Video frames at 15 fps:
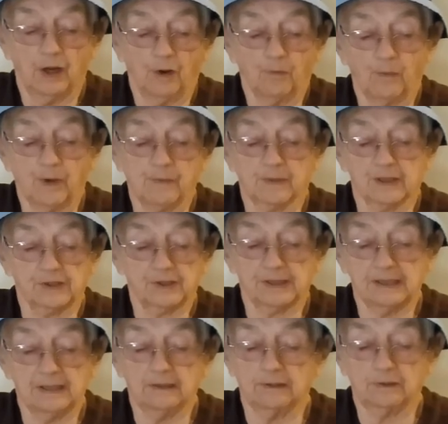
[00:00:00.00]
We were
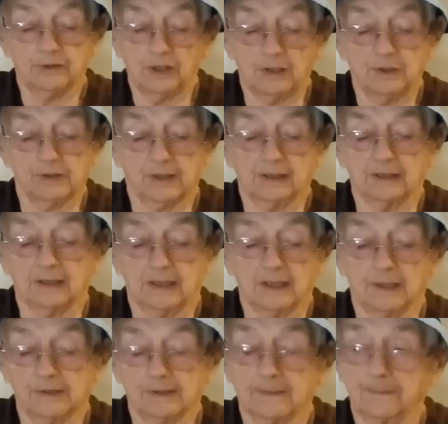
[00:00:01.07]
still using
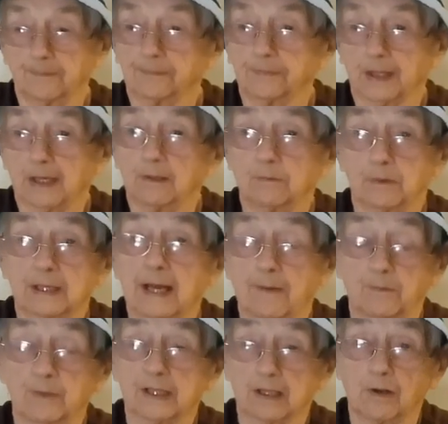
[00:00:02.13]
this when I
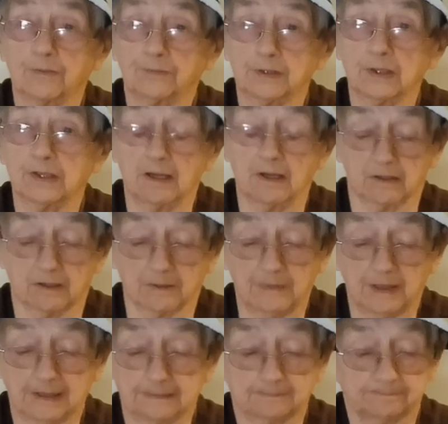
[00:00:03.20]
went off to the Army.